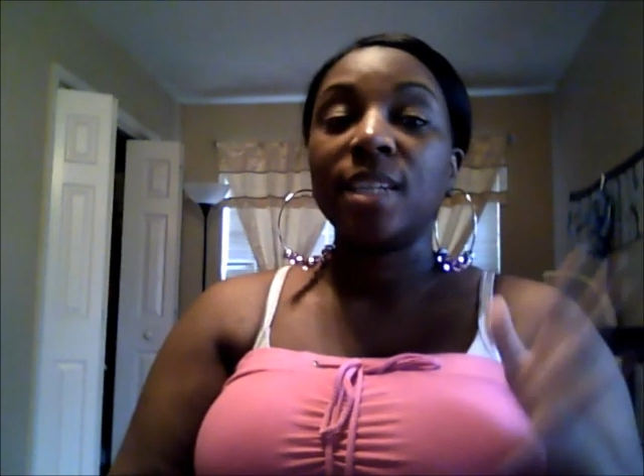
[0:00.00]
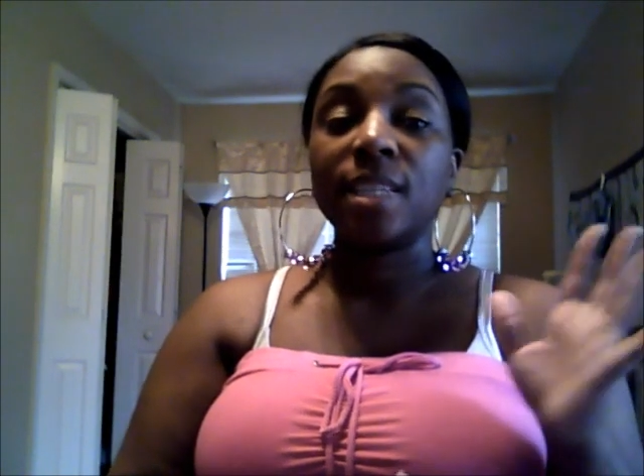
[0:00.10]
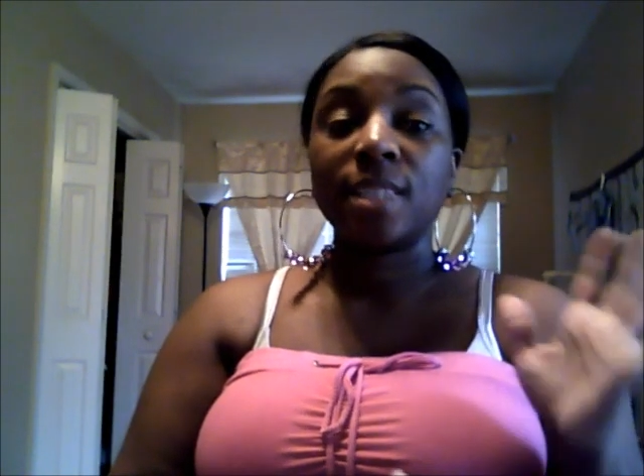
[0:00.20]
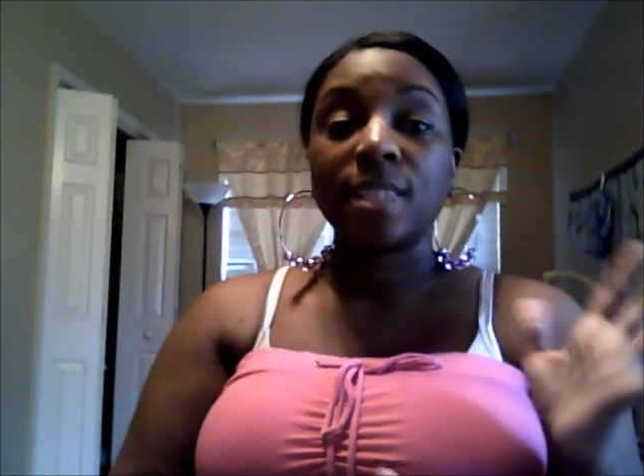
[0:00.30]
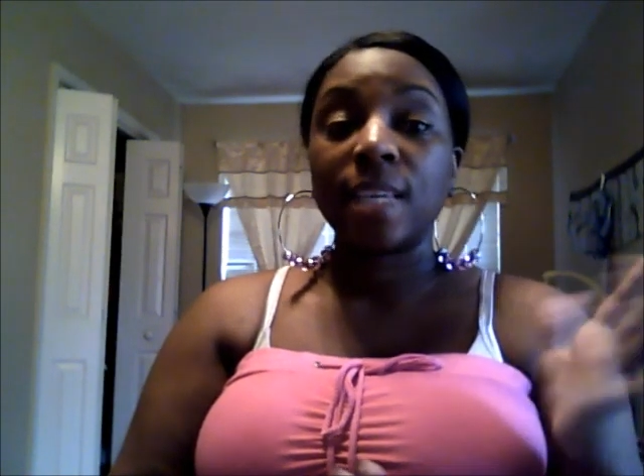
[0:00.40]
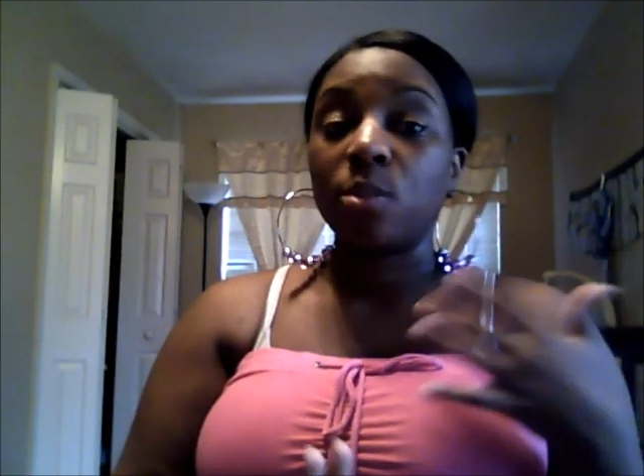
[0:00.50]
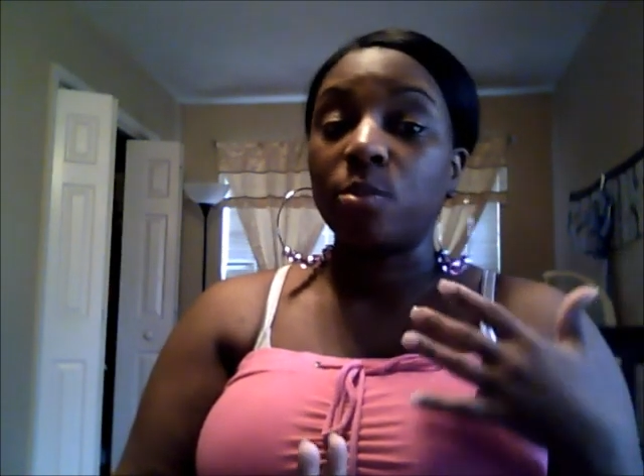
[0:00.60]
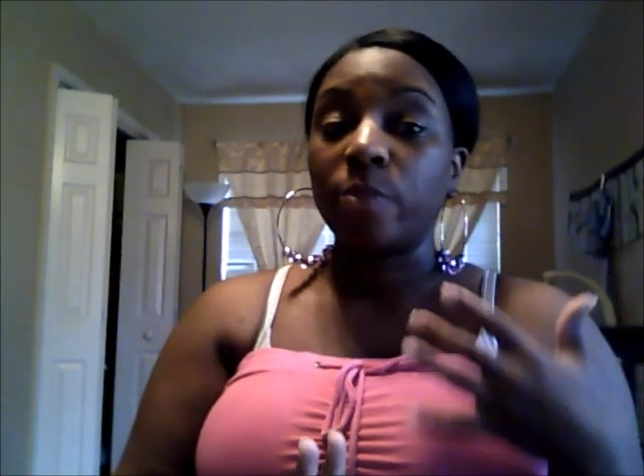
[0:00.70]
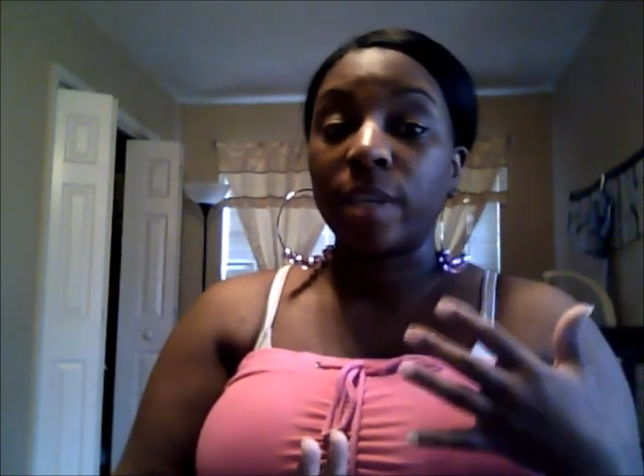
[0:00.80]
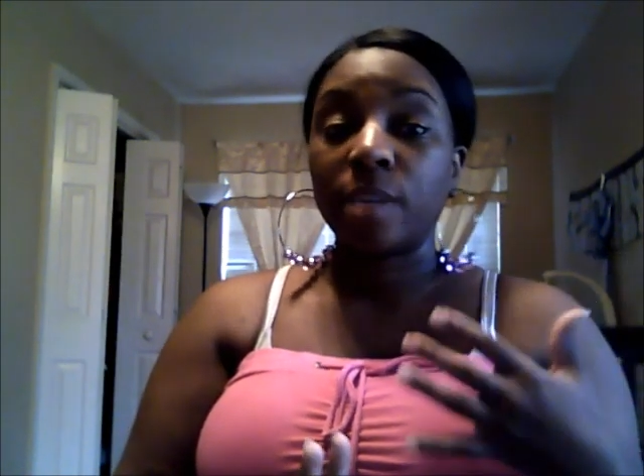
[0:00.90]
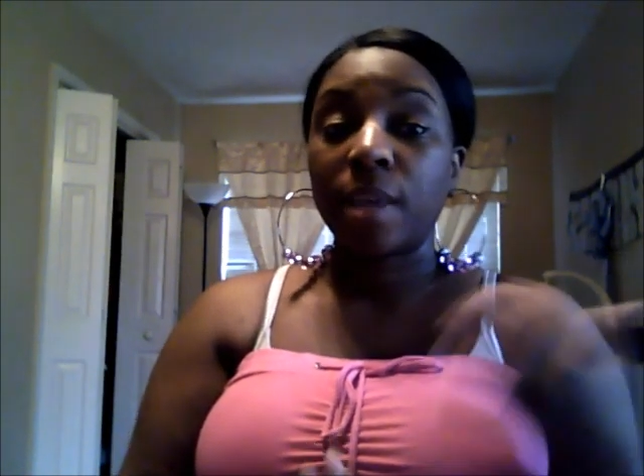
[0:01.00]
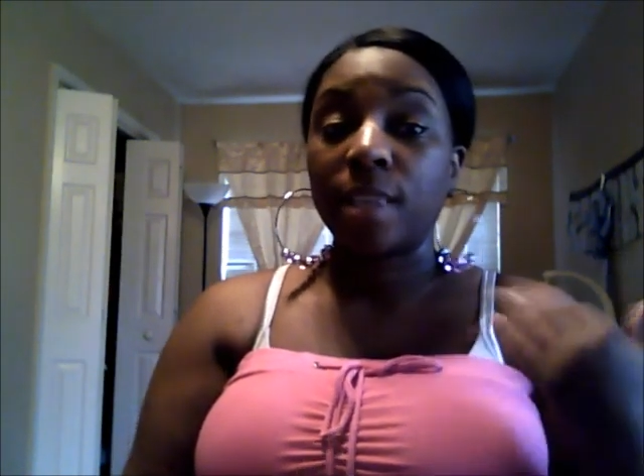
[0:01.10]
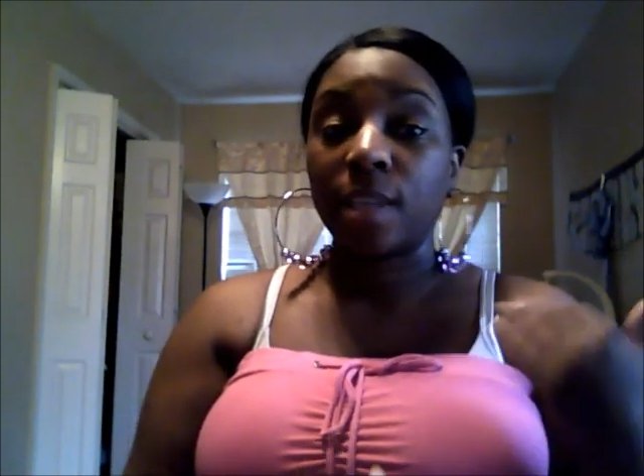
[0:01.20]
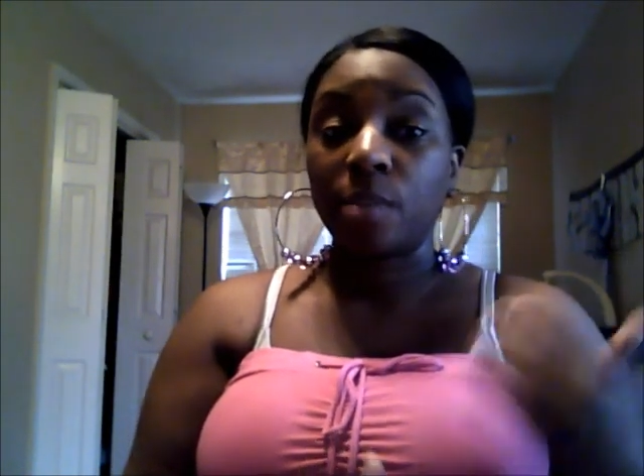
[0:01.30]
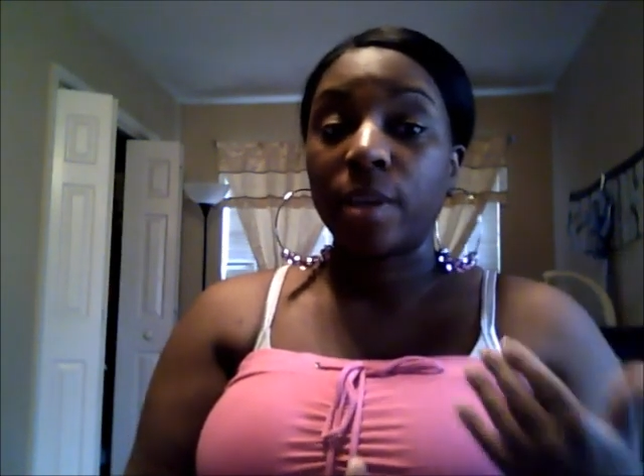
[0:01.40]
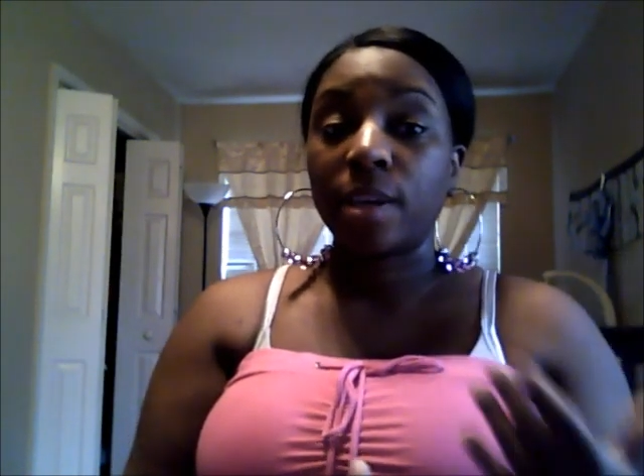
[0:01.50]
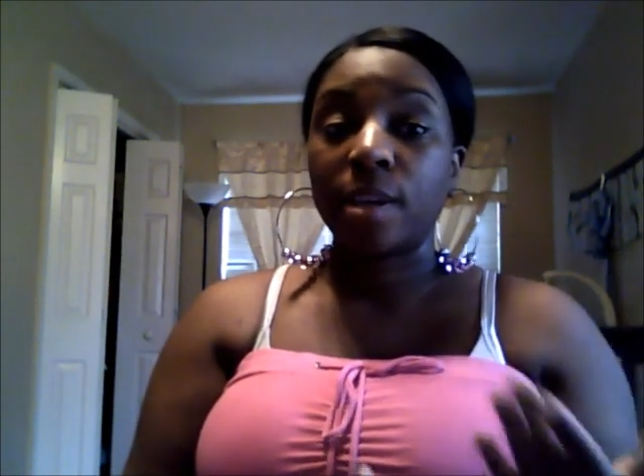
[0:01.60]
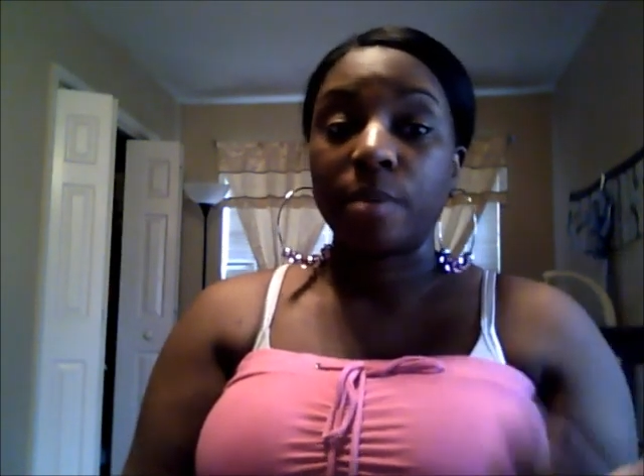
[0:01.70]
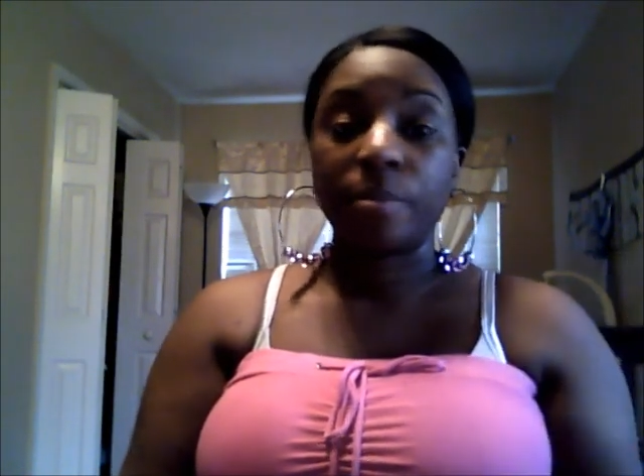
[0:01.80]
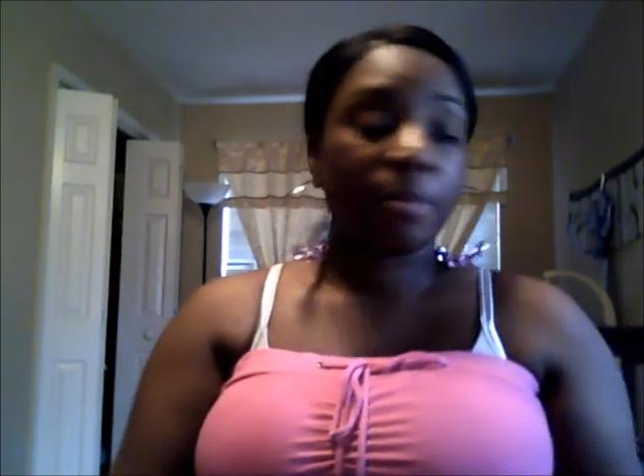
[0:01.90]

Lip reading: does this, I don't wake him, I let him wake up.